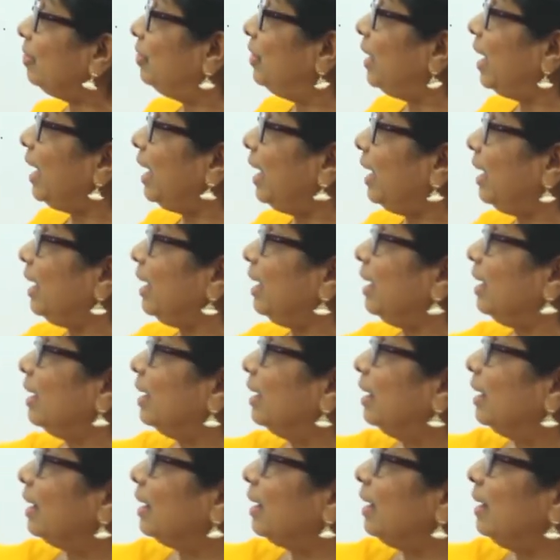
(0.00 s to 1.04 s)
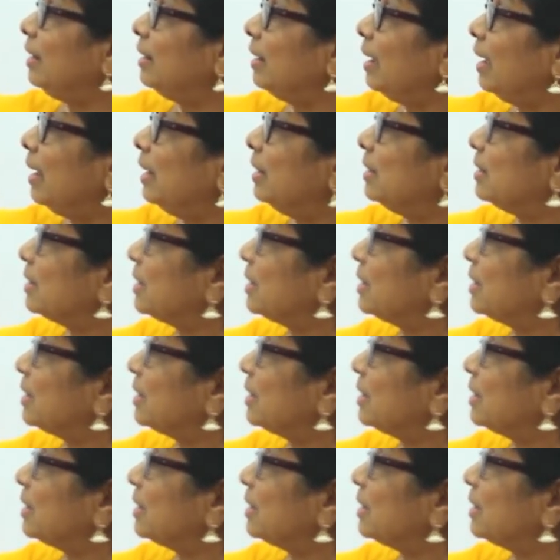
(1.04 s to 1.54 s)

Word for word: They, Rita and